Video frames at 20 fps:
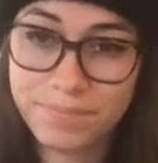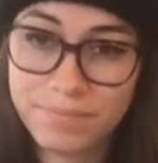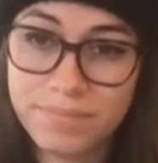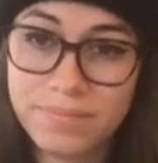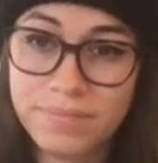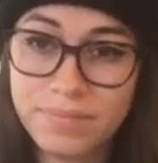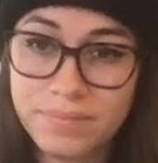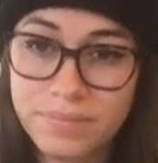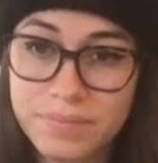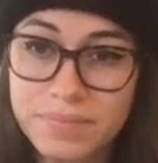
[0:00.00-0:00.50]

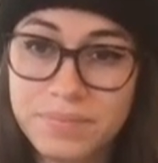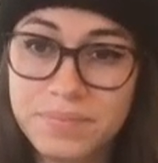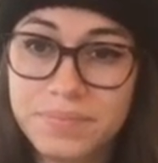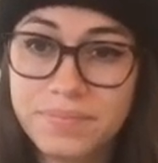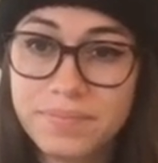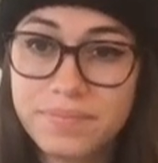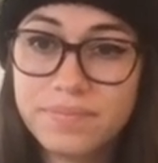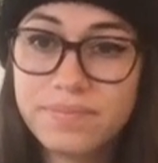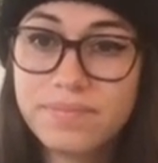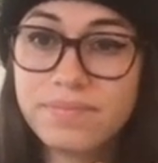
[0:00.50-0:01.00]

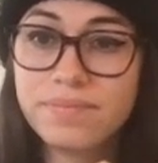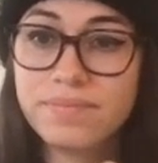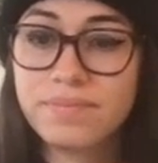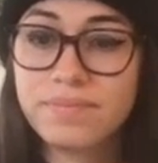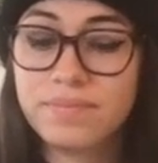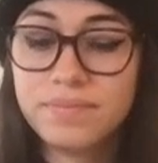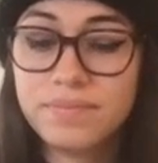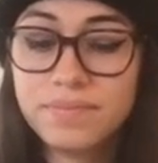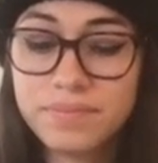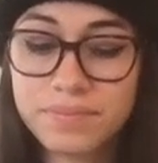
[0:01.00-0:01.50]

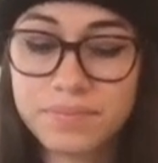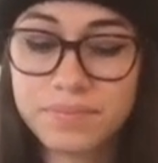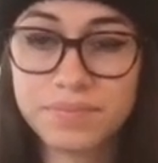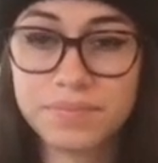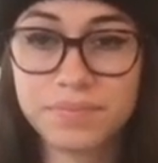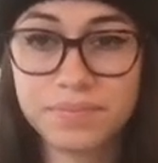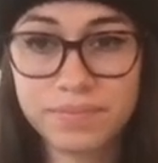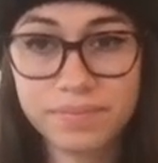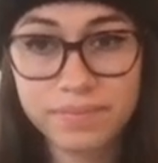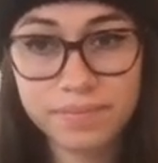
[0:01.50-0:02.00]

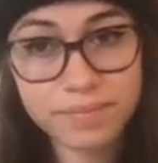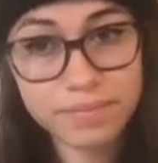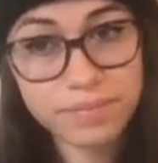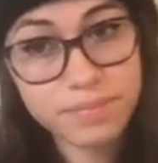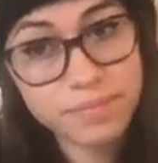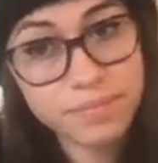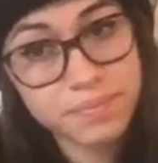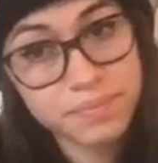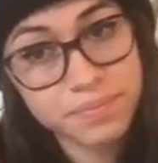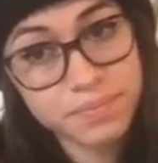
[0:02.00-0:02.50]

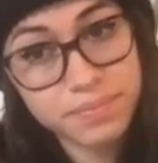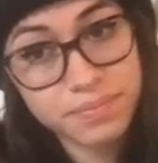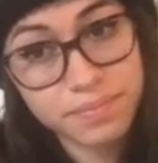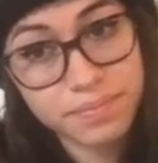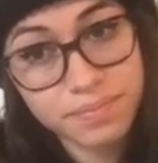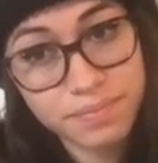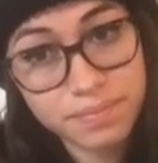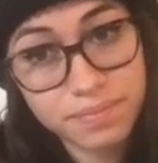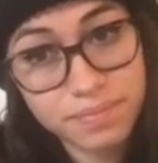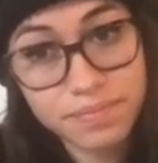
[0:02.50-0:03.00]

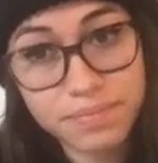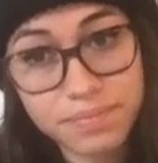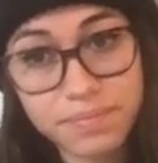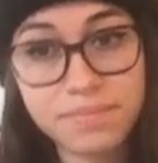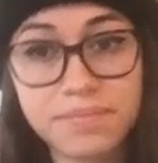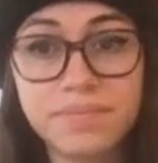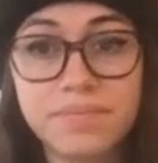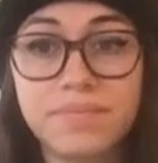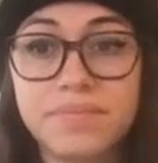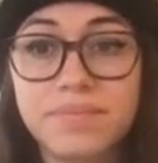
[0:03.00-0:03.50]

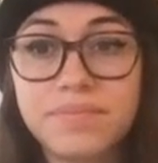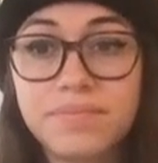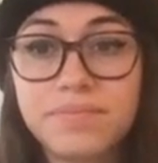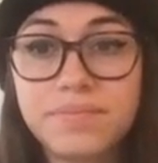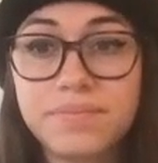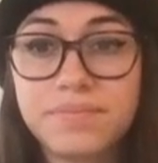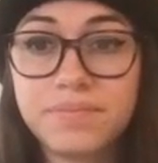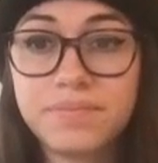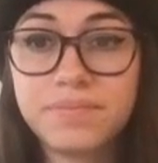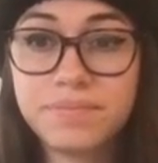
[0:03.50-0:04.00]

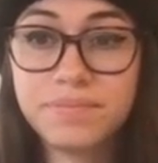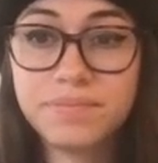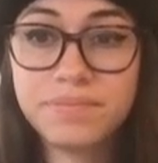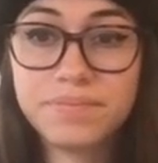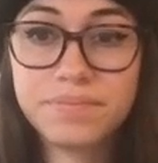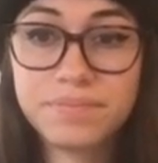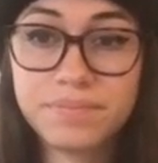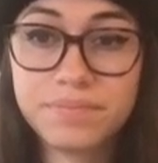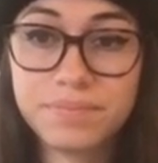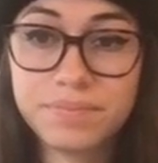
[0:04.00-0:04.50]

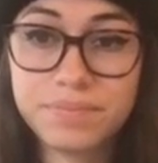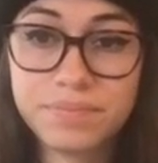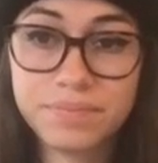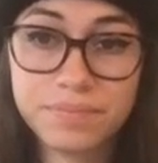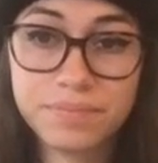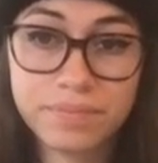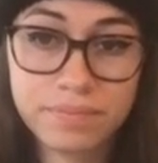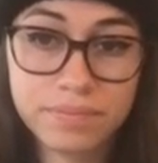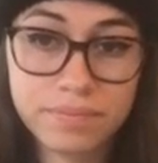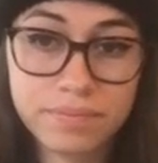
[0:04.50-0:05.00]

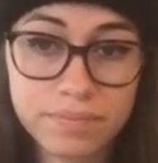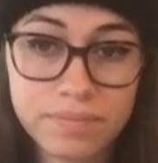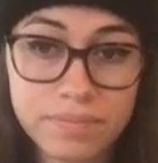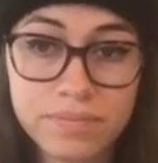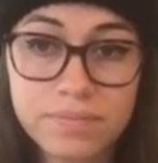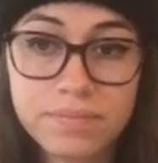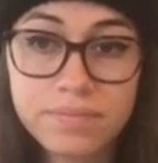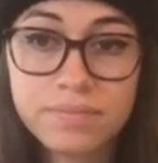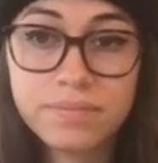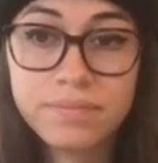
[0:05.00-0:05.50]

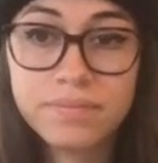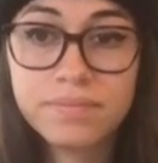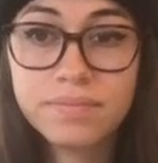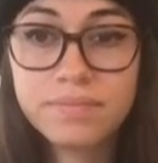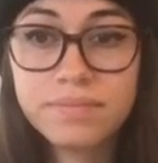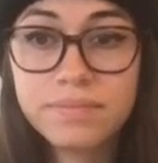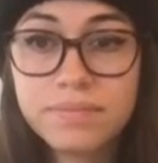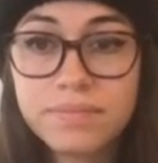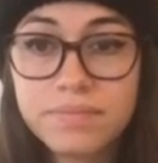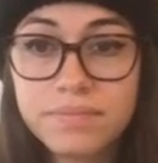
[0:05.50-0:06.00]

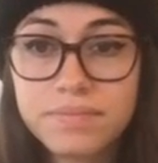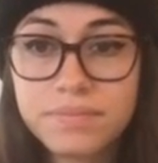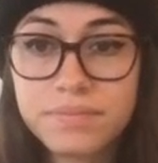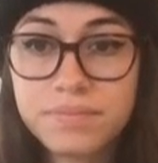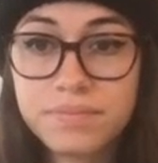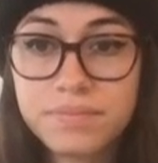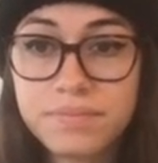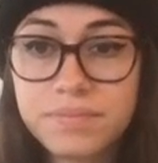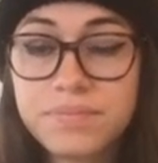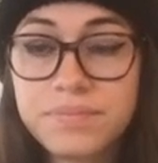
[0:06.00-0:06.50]

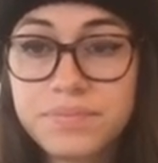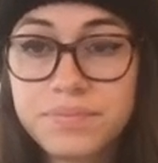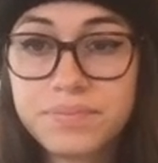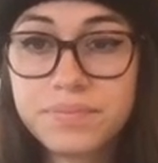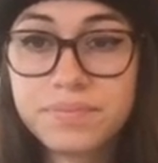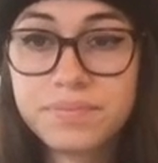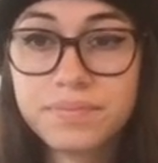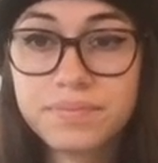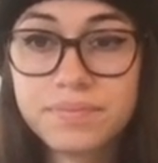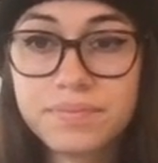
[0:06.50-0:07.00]

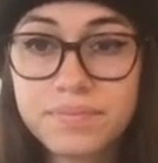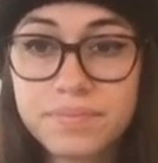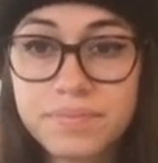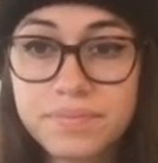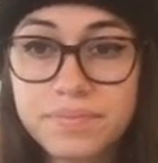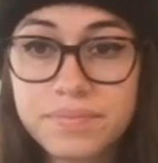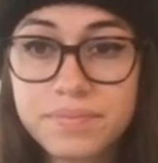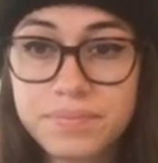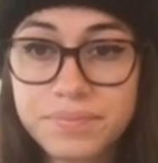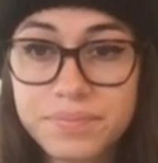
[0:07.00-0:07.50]

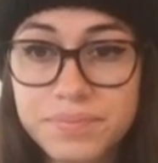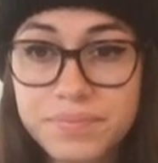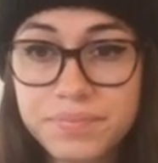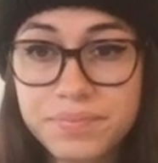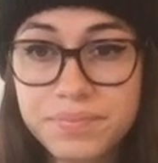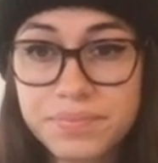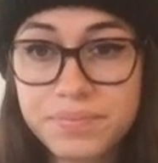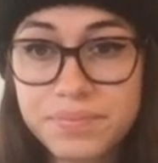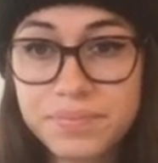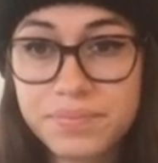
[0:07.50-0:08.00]
[no speech]